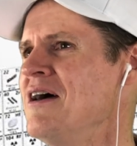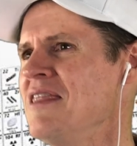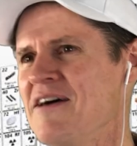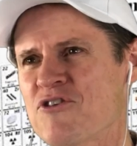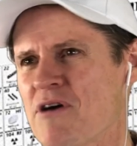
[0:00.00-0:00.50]

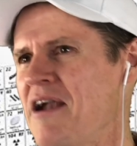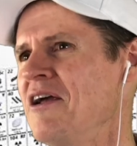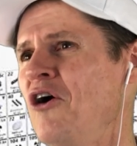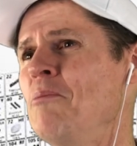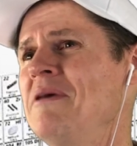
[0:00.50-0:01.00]
they've created a
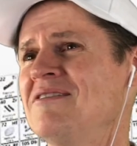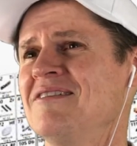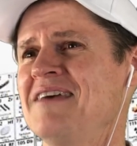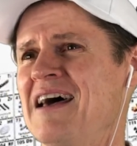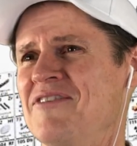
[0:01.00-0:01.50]
whole business
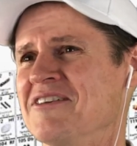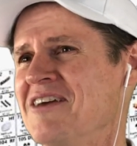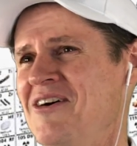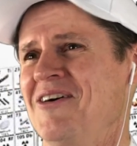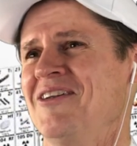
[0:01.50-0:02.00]
out of it. So
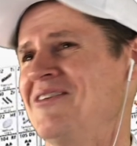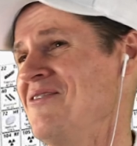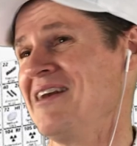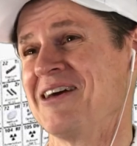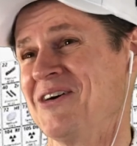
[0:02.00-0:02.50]
it's
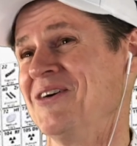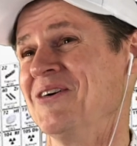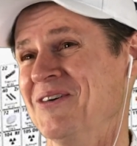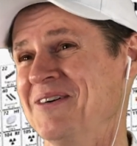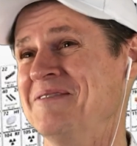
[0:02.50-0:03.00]
really cool.